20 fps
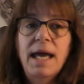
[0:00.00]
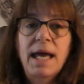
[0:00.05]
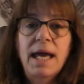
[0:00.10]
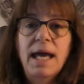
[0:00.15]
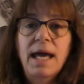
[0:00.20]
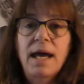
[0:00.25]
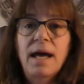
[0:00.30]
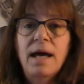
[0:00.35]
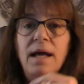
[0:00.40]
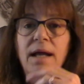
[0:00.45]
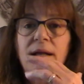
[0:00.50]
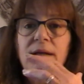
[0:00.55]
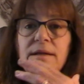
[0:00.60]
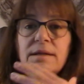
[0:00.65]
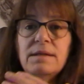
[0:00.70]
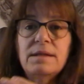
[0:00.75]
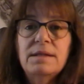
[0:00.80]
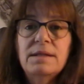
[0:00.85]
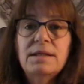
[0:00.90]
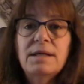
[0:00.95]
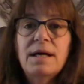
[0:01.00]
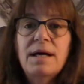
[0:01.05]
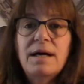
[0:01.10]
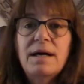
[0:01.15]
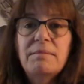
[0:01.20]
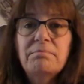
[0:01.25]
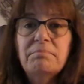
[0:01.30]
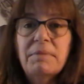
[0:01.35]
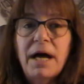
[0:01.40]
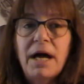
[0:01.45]
And
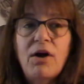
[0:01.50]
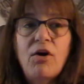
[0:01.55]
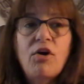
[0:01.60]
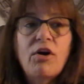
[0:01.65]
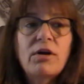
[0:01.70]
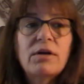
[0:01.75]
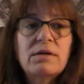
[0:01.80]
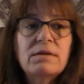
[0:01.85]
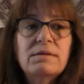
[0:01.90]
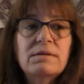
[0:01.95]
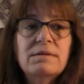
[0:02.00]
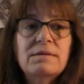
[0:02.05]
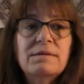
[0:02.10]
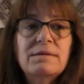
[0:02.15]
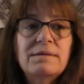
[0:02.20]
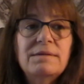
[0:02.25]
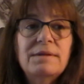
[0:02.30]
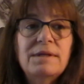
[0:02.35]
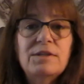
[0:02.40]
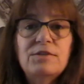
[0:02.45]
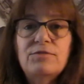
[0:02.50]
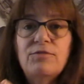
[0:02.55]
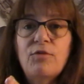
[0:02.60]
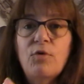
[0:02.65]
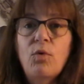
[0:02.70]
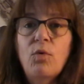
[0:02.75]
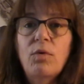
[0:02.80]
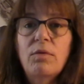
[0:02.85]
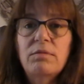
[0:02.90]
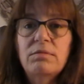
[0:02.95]
my heart is
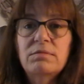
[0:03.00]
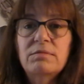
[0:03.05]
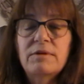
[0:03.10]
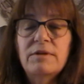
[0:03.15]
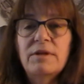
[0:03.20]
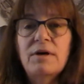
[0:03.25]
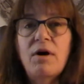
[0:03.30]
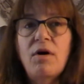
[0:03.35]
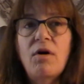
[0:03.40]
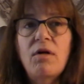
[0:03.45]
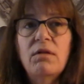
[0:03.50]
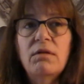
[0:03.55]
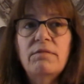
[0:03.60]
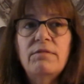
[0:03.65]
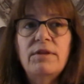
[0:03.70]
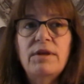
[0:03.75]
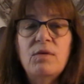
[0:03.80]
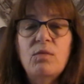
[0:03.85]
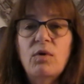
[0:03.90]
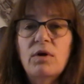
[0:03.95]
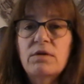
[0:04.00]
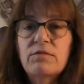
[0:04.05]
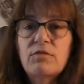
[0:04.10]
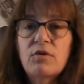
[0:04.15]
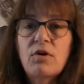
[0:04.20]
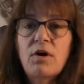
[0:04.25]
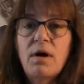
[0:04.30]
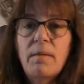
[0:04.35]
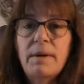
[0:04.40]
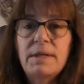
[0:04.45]
full with all of the wonderful
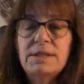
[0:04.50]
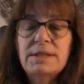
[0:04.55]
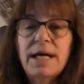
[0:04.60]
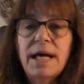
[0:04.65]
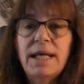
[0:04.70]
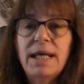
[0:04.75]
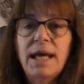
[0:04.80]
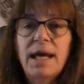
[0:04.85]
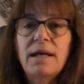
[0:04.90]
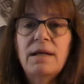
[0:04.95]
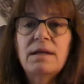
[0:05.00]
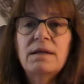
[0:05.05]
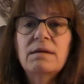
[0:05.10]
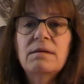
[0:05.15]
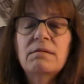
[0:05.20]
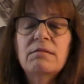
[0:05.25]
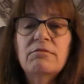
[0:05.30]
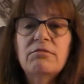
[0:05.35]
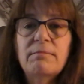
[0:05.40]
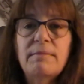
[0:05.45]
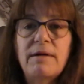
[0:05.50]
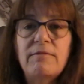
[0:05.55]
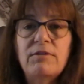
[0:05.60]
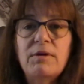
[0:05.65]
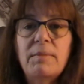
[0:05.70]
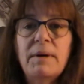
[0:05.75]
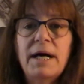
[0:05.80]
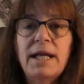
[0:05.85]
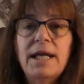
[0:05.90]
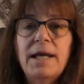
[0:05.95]
comments I get from
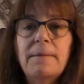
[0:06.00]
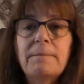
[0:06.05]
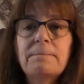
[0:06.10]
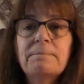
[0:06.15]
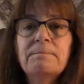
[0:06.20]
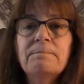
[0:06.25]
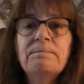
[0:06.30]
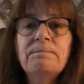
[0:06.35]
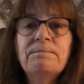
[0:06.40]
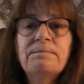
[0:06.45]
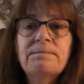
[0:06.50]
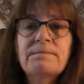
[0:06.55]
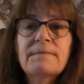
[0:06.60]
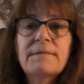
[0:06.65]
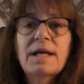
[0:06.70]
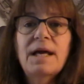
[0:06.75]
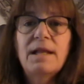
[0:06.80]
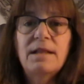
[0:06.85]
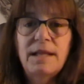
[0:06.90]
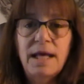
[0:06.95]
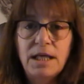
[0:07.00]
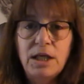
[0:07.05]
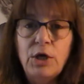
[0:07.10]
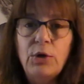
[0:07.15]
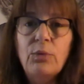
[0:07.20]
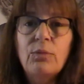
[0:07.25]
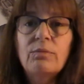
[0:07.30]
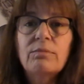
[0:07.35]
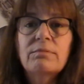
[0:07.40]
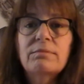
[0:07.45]
everybody. Thank
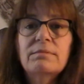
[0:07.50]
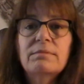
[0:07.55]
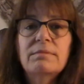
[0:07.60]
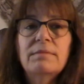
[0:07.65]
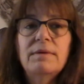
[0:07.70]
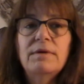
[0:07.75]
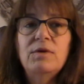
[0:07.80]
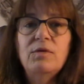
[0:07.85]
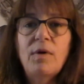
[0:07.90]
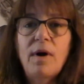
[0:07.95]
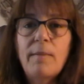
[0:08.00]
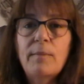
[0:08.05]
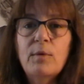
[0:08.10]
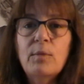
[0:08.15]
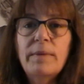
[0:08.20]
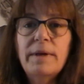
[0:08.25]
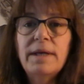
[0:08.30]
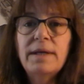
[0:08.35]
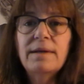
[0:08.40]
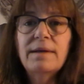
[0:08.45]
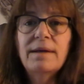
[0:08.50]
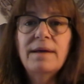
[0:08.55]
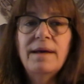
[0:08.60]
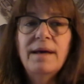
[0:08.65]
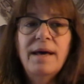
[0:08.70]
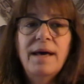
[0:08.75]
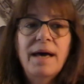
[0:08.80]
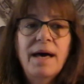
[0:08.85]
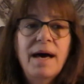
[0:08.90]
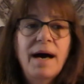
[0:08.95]
you. You humble me.
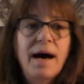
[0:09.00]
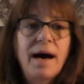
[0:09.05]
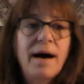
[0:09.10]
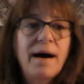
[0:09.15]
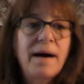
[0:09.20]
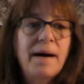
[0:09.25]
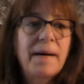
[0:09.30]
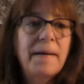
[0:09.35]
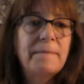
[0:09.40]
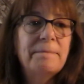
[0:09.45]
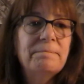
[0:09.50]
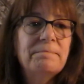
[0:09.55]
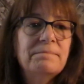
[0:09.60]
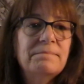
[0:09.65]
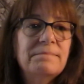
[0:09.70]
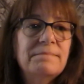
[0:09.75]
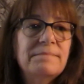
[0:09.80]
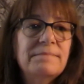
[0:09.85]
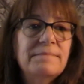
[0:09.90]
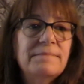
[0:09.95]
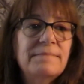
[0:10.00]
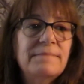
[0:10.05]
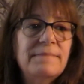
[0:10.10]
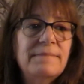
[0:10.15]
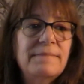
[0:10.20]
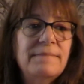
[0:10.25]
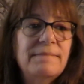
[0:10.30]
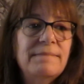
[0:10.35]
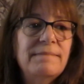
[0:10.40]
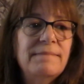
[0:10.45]

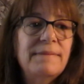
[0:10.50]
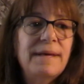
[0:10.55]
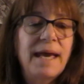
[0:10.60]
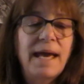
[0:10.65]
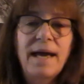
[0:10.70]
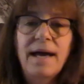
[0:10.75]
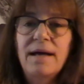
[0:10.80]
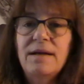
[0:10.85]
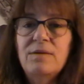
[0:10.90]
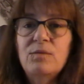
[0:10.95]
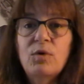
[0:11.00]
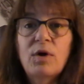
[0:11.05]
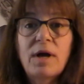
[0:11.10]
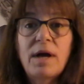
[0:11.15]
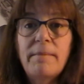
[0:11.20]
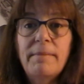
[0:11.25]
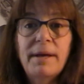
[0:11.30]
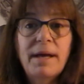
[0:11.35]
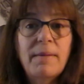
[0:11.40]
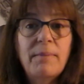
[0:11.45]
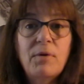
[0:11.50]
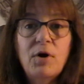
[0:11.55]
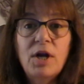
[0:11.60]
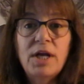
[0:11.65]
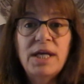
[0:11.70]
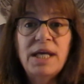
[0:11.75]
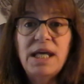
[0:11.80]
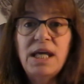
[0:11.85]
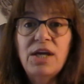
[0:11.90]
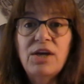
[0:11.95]
And we're coming up on a
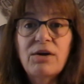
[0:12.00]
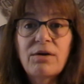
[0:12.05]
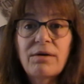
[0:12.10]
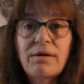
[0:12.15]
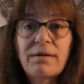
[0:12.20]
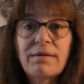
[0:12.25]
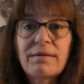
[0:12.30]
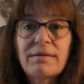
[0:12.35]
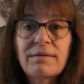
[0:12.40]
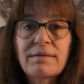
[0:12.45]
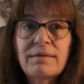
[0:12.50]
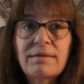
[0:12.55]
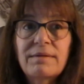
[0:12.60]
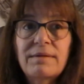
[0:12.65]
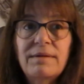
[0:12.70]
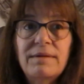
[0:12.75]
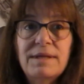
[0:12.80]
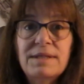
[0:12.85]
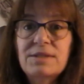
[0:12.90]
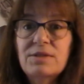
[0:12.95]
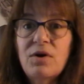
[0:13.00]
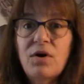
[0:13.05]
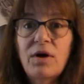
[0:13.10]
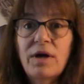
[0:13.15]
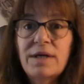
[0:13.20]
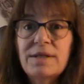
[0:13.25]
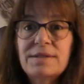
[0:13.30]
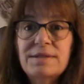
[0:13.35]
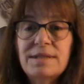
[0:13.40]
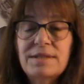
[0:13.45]
year this
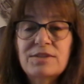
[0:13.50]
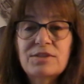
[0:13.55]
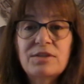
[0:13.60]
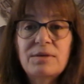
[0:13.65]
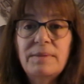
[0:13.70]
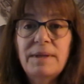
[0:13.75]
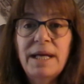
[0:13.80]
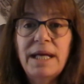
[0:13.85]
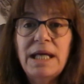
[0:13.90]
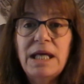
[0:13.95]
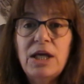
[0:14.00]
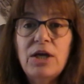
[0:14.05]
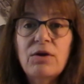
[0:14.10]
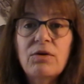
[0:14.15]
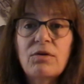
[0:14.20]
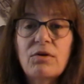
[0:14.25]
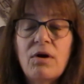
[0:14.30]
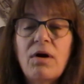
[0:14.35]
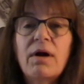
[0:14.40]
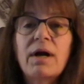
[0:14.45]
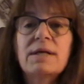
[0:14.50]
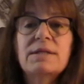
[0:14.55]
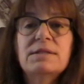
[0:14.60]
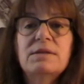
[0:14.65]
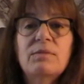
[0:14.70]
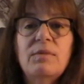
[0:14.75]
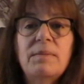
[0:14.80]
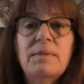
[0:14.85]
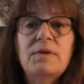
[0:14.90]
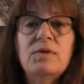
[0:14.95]
August. It's going to be a year in August
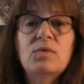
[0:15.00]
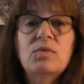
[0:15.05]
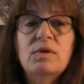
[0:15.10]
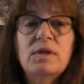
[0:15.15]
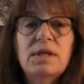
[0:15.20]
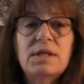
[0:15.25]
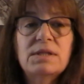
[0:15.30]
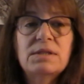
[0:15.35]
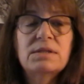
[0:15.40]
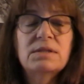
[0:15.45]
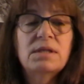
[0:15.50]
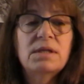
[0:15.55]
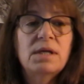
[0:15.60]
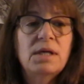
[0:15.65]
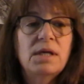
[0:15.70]
that we've been doing this.